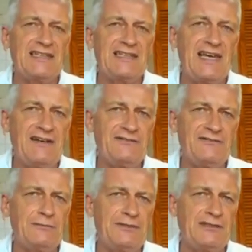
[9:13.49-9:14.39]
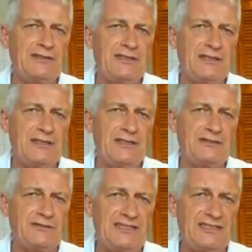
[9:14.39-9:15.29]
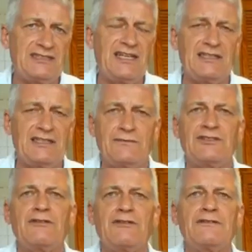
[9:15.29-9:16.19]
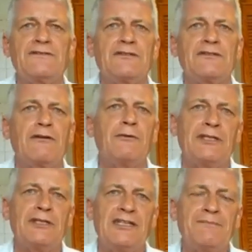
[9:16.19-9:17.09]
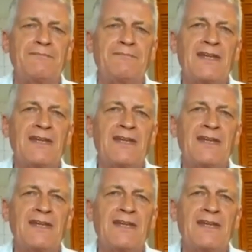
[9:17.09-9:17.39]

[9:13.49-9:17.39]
They have to be addressed and resolved globally.